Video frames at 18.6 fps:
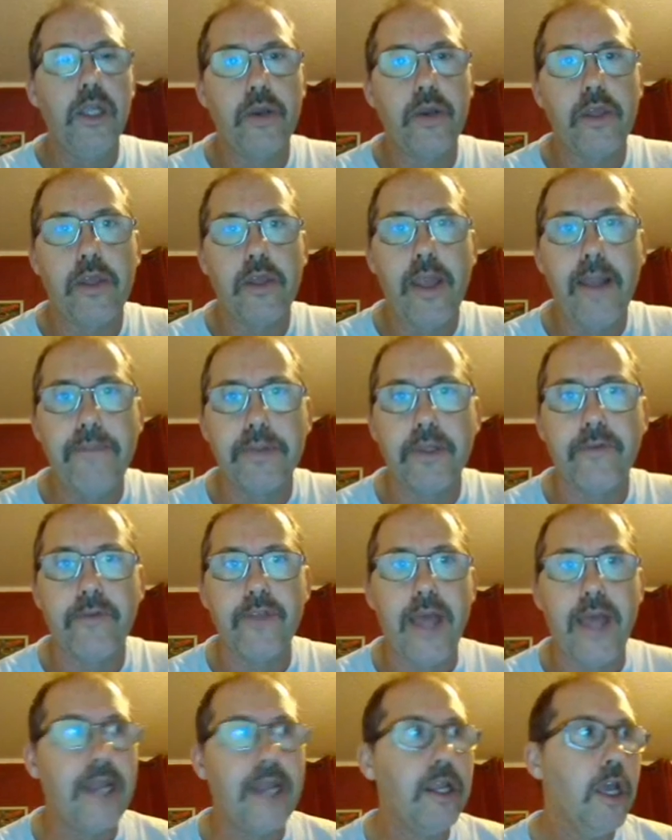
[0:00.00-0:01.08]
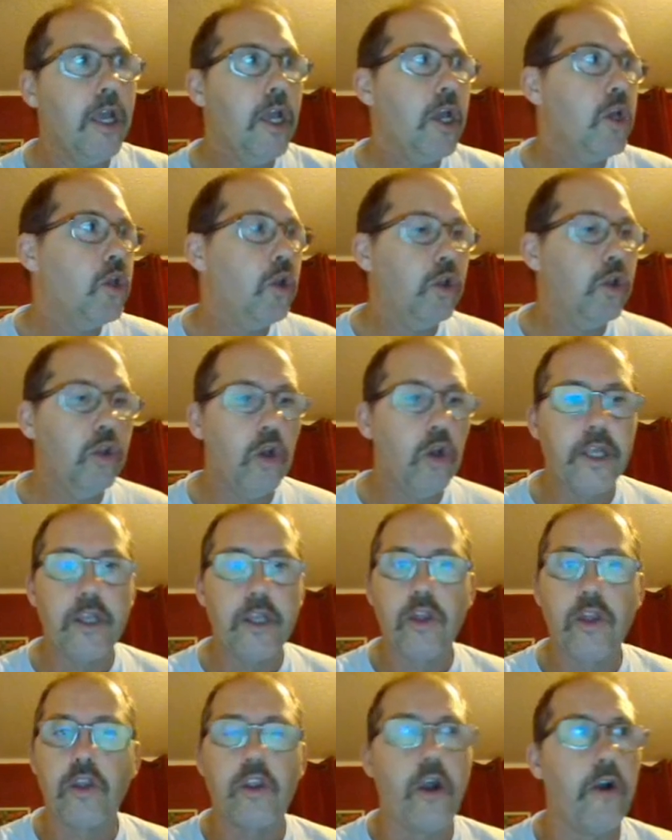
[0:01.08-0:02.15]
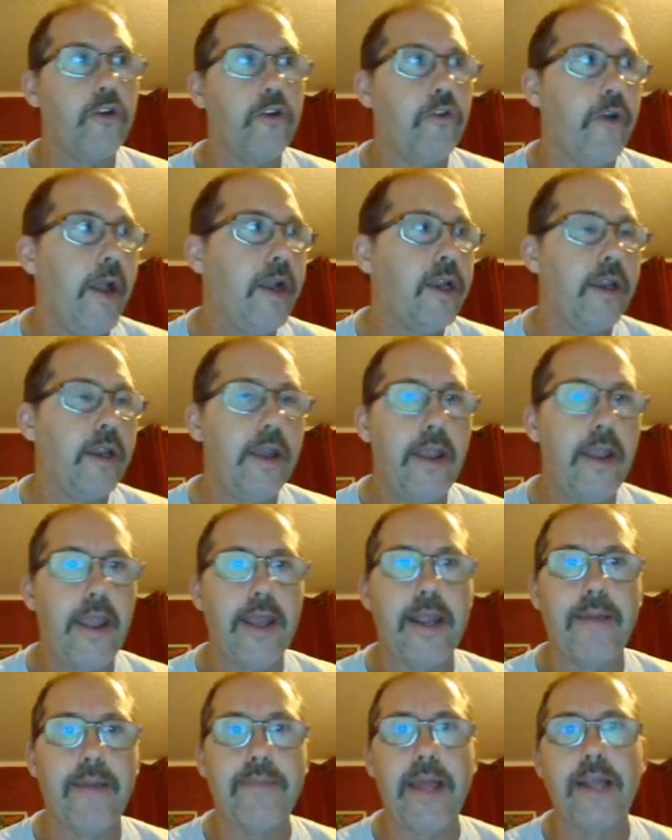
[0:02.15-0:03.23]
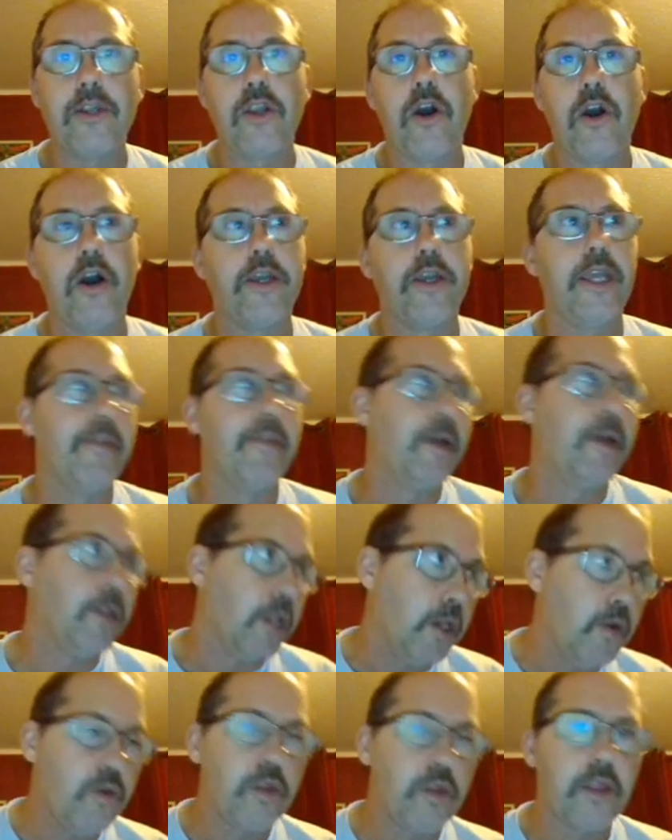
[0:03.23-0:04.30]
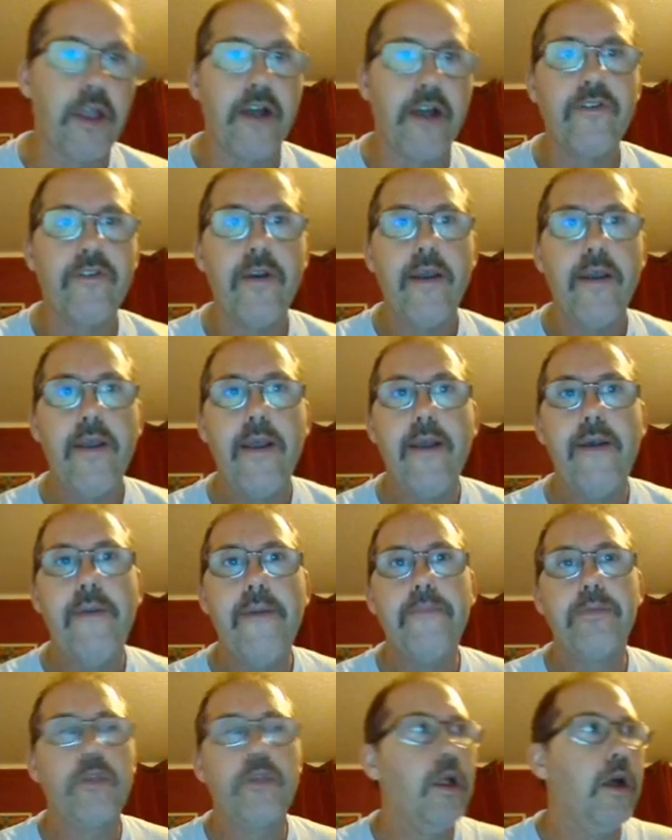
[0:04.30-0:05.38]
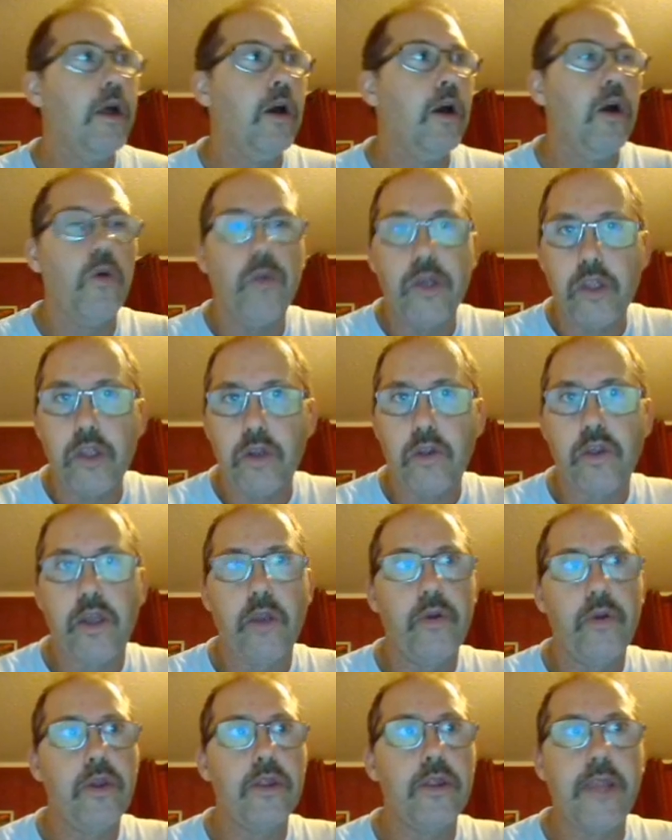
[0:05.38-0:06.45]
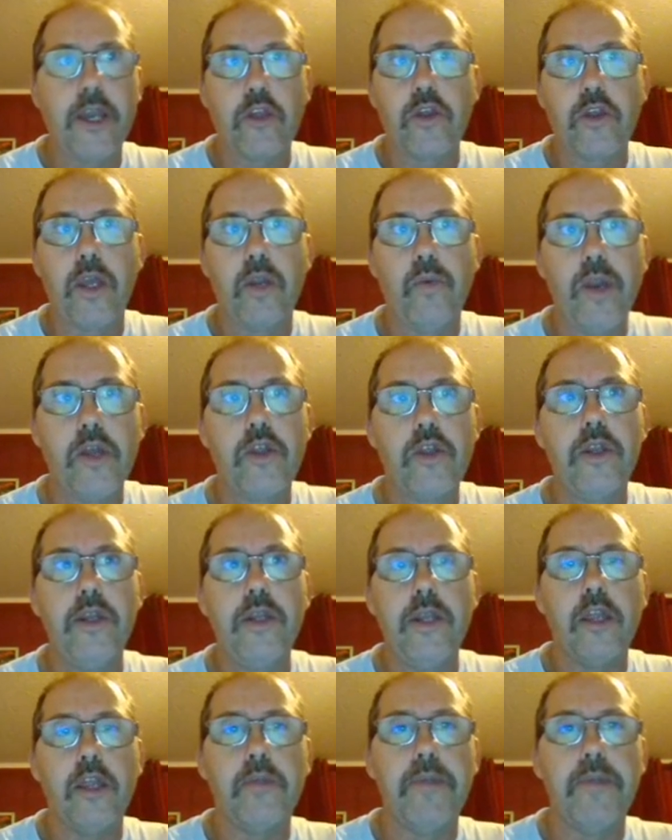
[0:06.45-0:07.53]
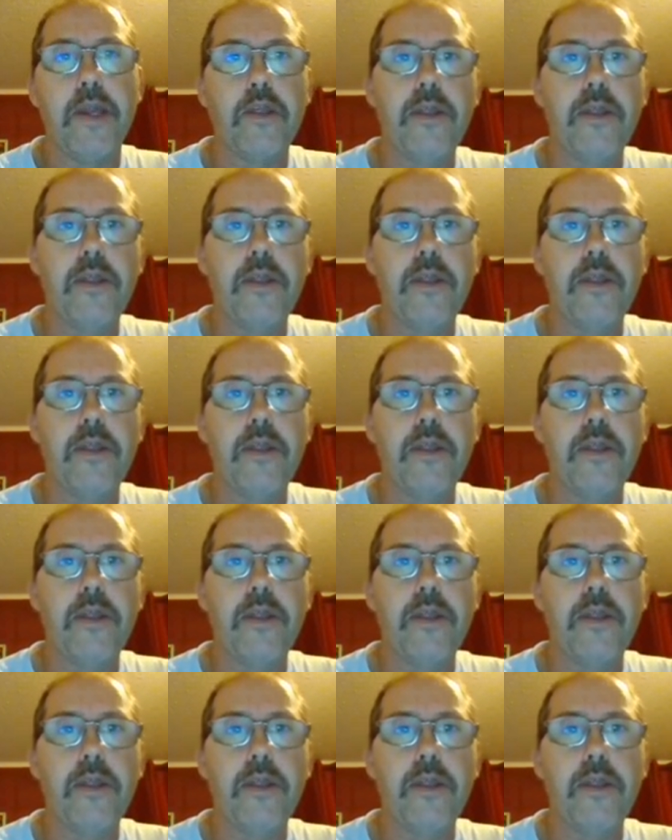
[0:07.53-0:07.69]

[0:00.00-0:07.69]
example of that you look at star trek and i'm not talking about the new stuff the original series next generation deep space